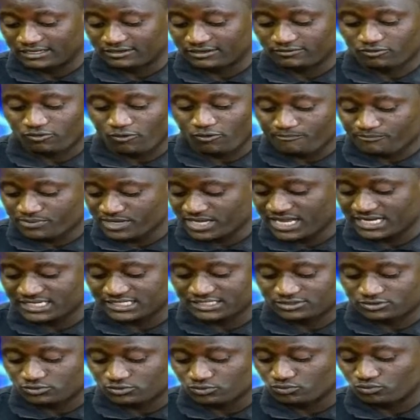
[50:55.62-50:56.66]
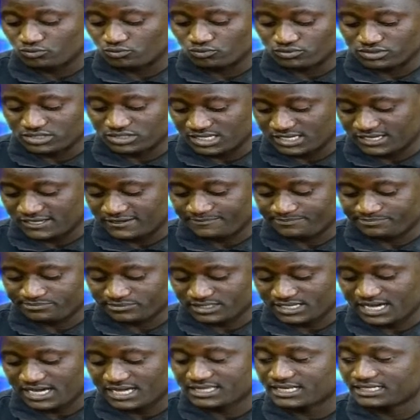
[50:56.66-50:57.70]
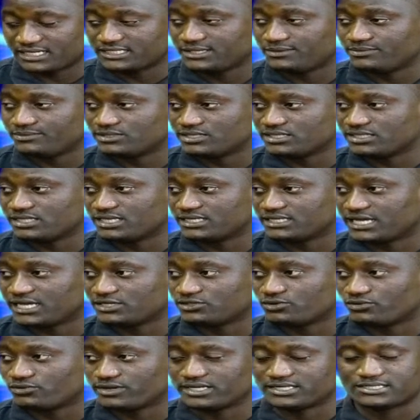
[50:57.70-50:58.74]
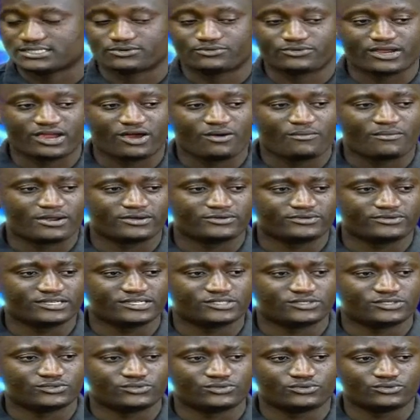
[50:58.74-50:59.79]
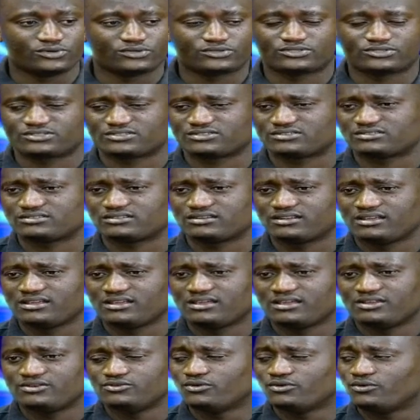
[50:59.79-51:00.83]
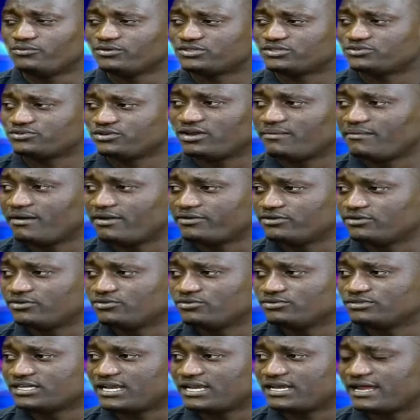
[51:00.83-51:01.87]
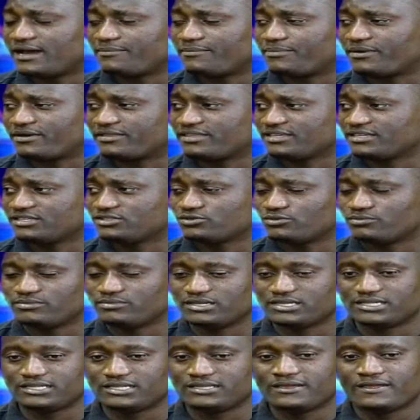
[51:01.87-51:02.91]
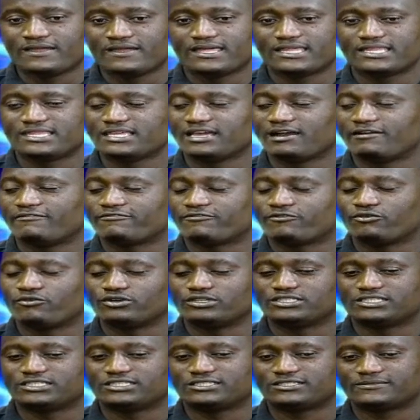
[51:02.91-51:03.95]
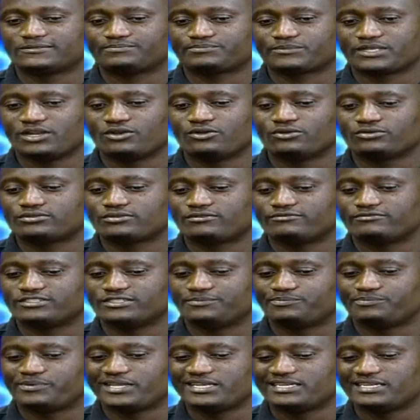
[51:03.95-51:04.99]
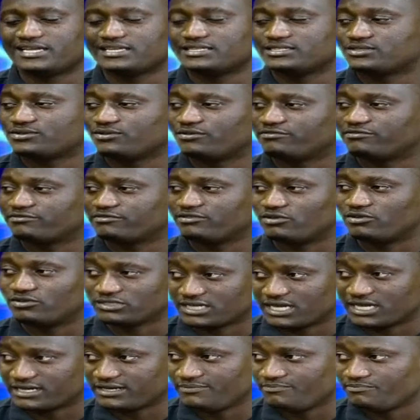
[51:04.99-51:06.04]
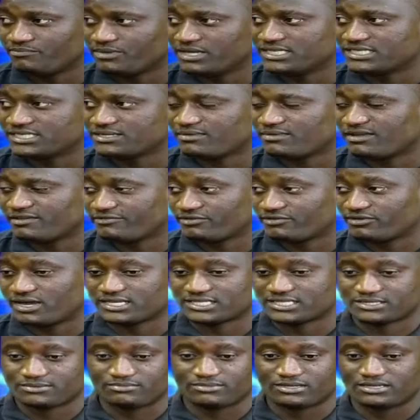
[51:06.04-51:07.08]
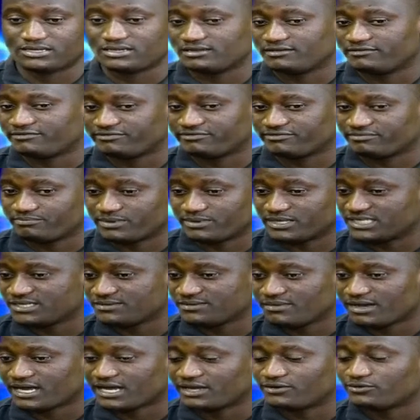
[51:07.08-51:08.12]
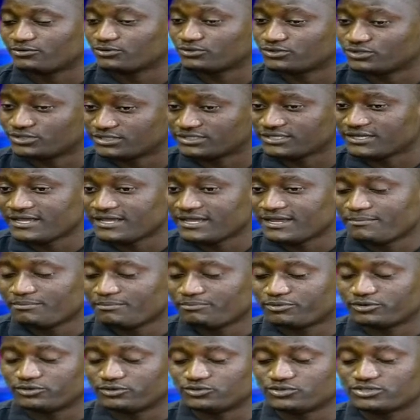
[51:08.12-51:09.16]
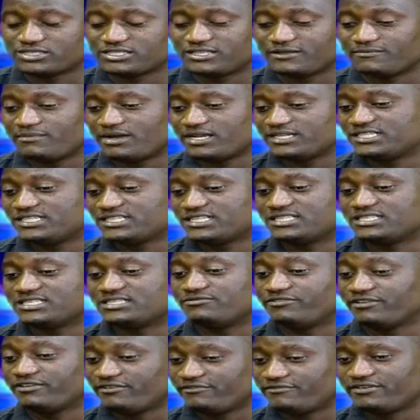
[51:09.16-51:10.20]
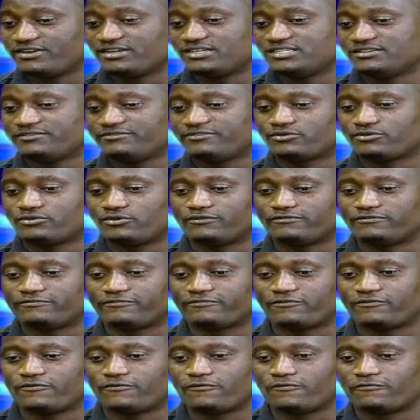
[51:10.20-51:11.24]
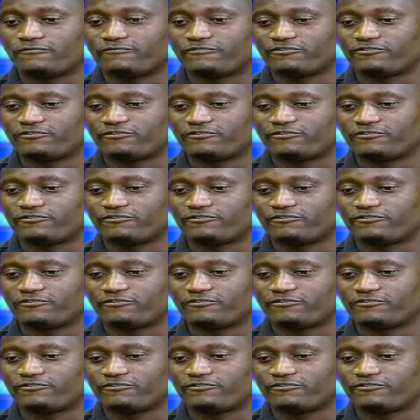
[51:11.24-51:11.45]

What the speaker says: compared to the other teams in the title race. Real Madrid, you do not know which Madrid will turn up. I think to me, they have got a lot of dependency on Karim Benzema. If you ask me, if Benzema cannot produce the magic, it's very, very difficult for